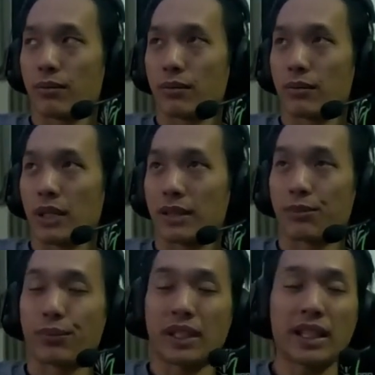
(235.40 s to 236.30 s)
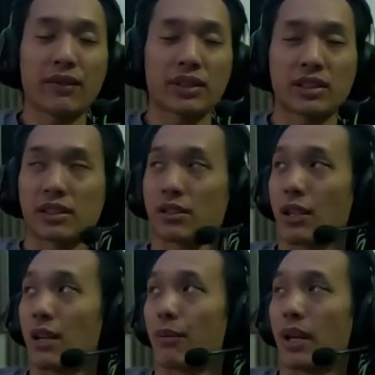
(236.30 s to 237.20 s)
I believe it's
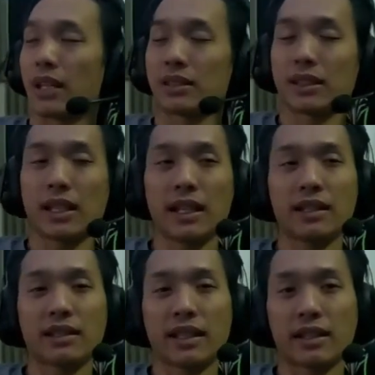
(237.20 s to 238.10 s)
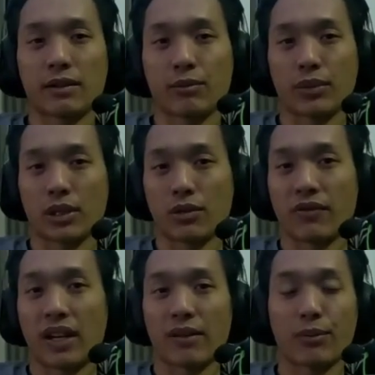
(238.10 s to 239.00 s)
described as anything below
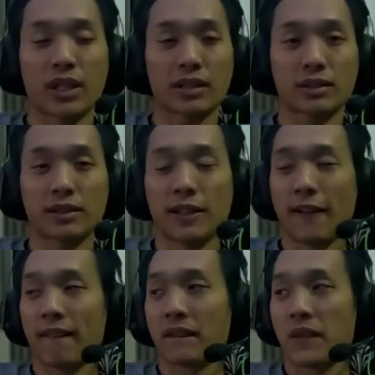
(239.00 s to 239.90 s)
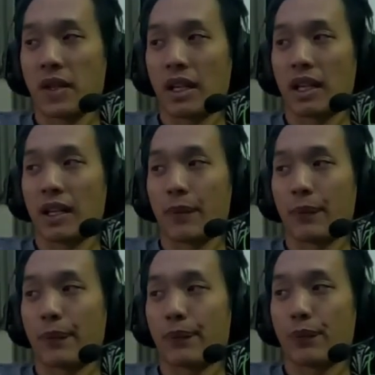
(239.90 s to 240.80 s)
$5, and
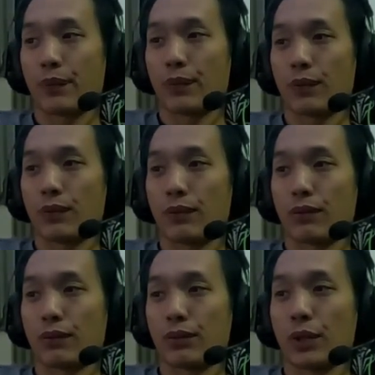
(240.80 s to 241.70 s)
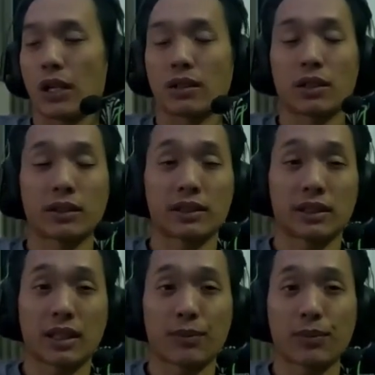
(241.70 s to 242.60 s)
y'all can look this up.